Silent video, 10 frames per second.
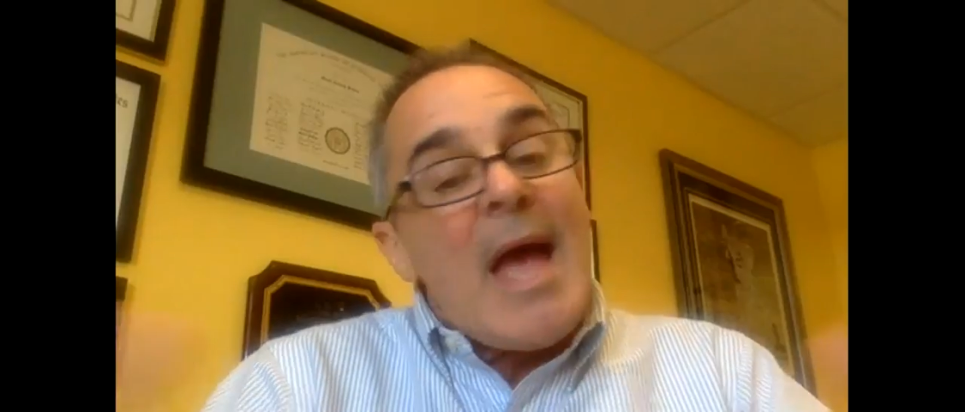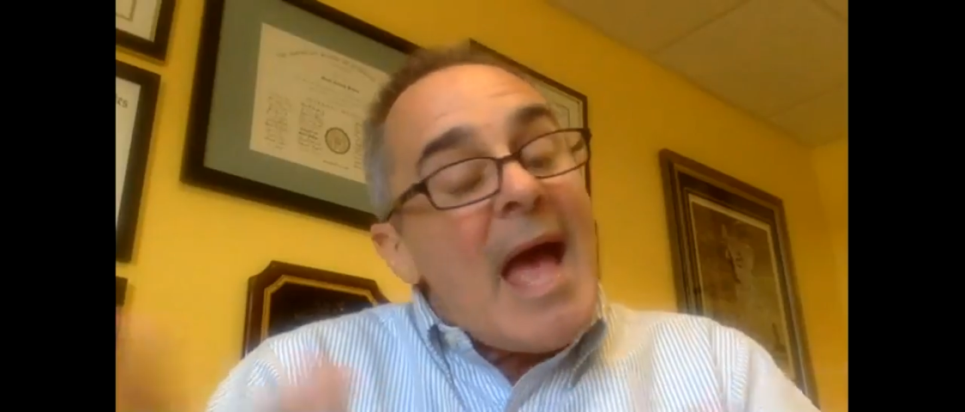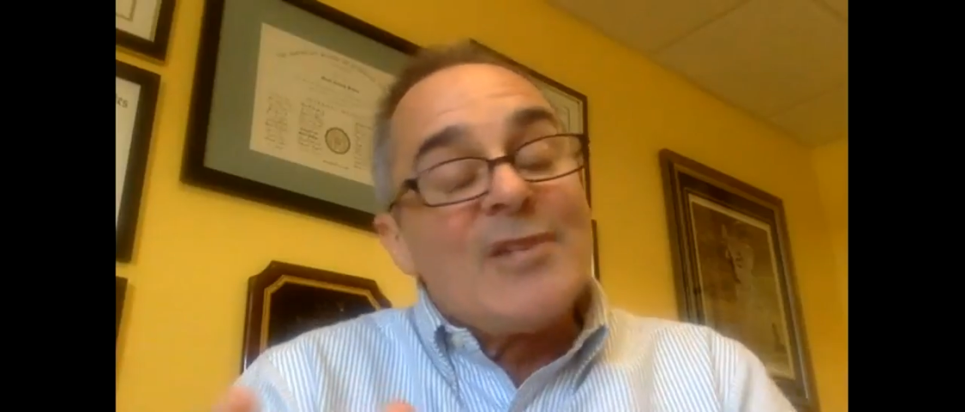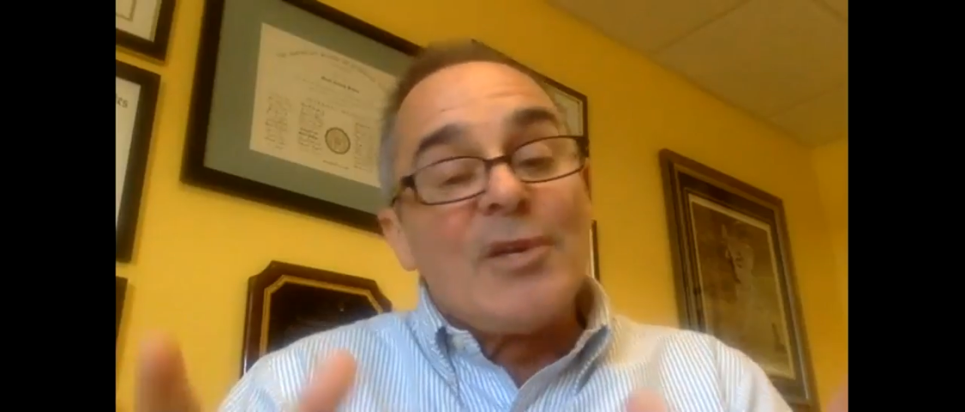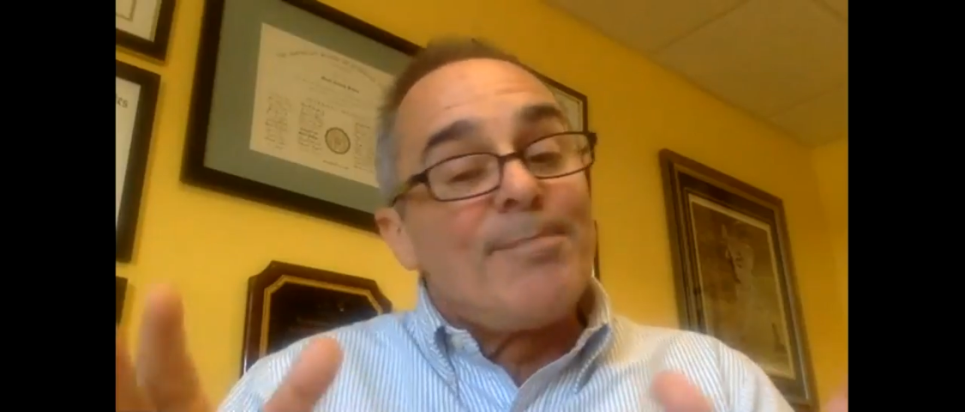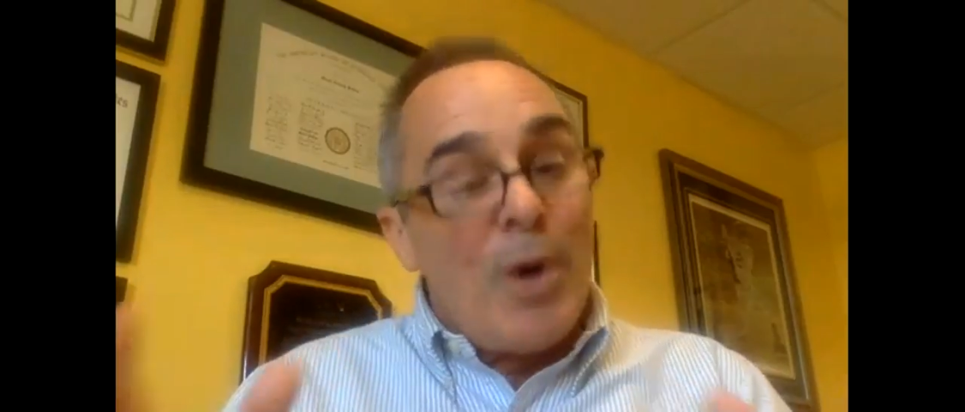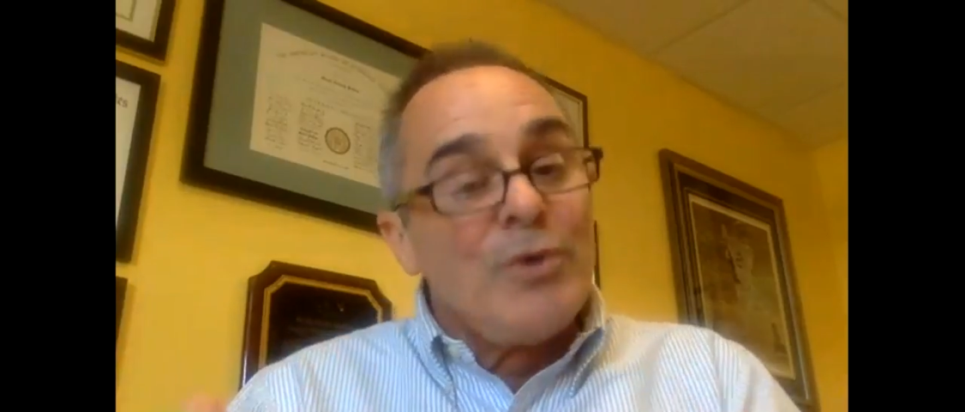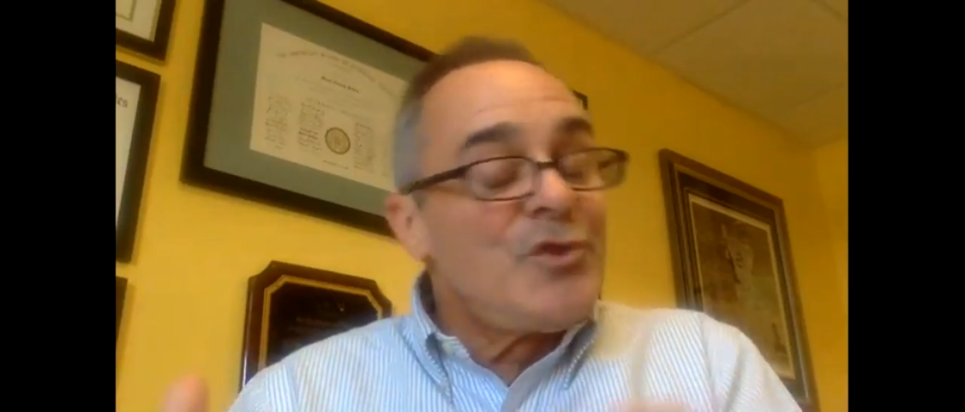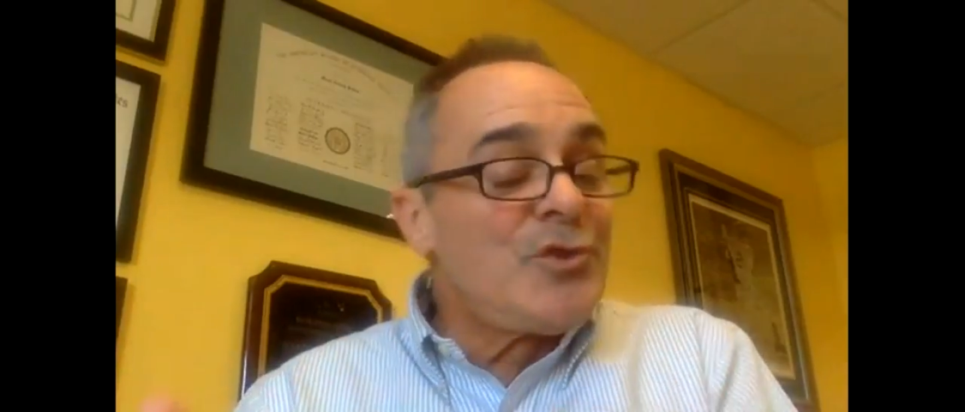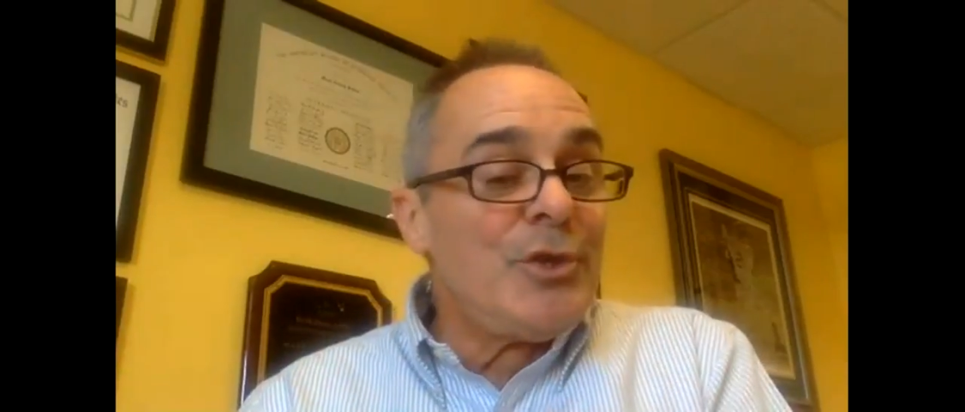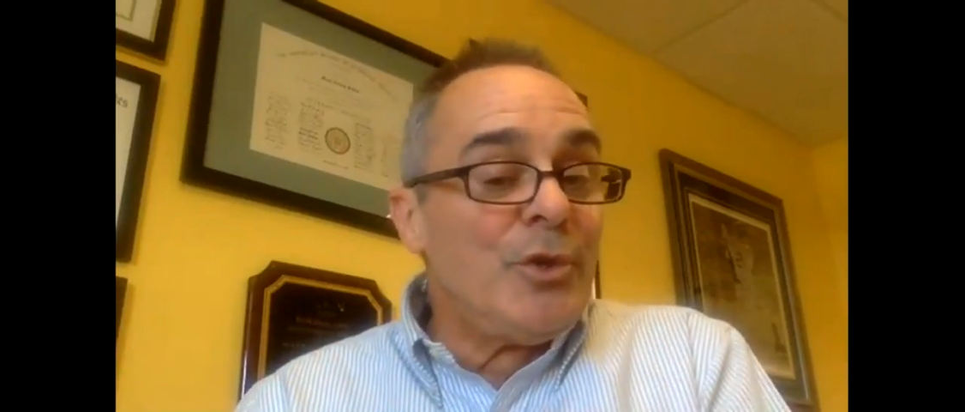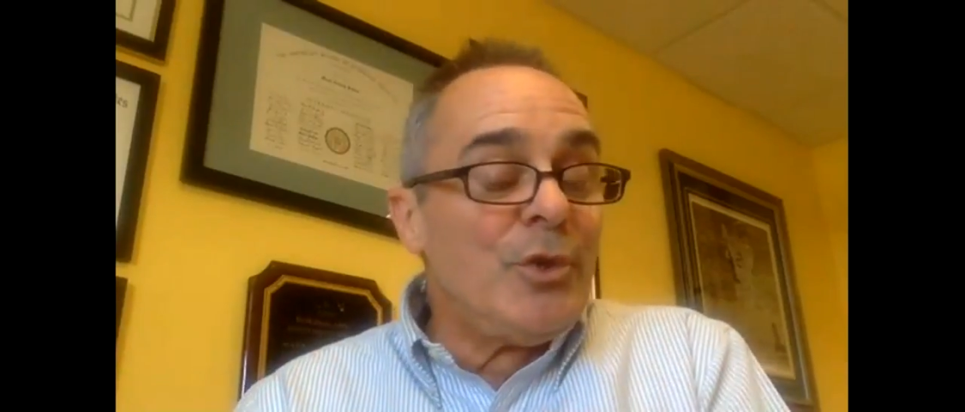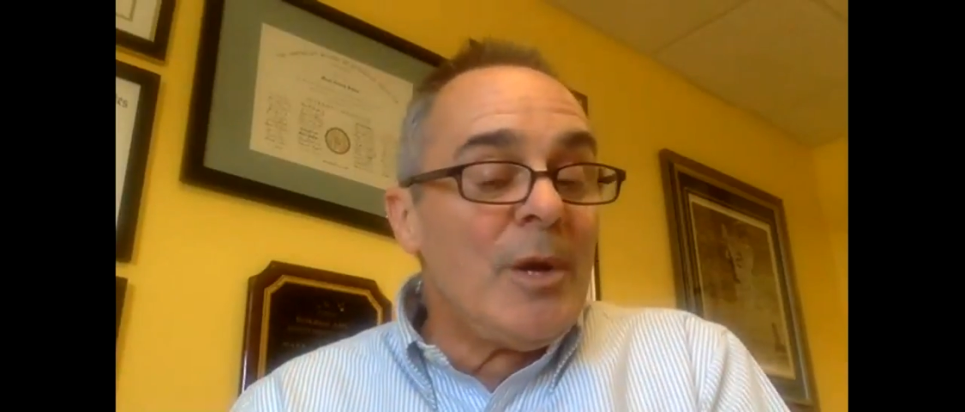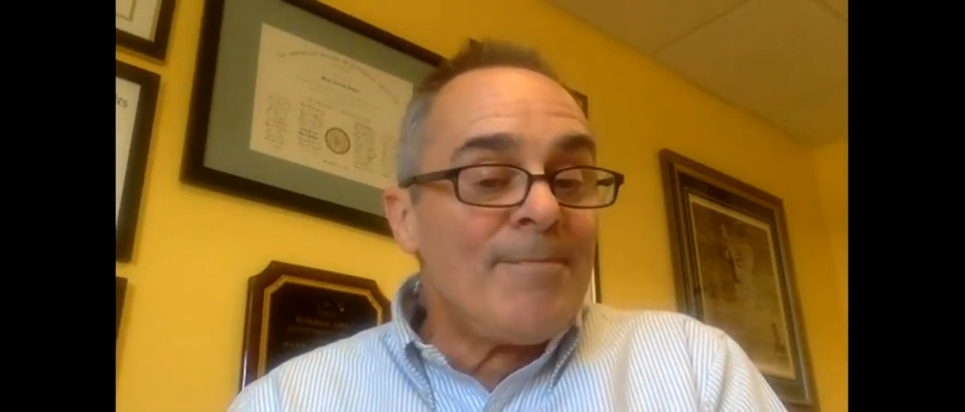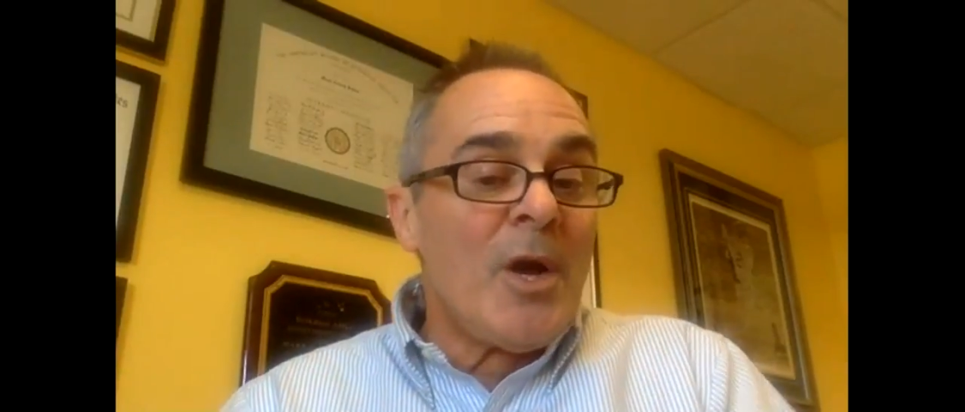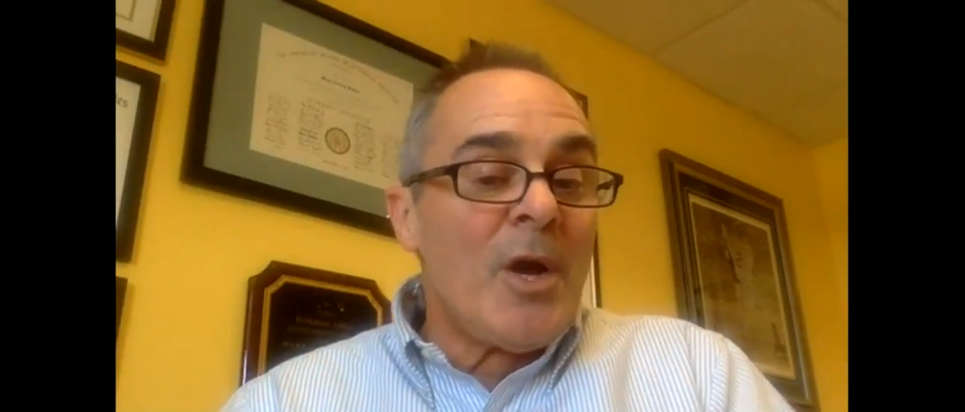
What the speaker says: as opposed to